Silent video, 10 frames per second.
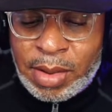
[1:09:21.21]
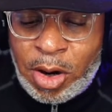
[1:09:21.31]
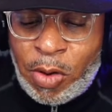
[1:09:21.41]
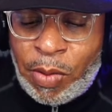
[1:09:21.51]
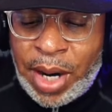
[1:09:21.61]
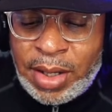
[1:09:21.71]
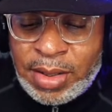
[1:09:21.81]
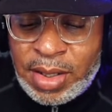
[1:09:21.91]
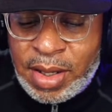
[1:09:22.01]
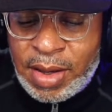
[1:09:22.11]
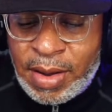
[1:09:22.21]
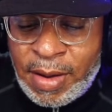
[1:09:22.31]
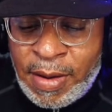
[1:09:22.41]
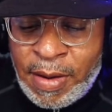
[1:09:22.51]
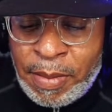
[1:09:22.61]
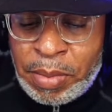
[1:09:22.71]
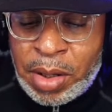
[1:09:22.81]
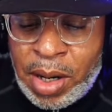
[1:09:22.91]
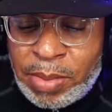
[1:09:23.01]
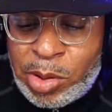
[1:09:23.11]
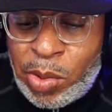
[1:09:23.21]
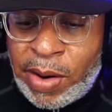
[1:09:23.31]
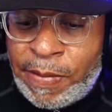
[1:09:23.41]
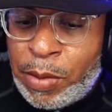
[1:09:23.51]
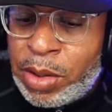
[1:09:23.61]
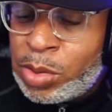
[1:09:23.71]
crazy, putting up 24 and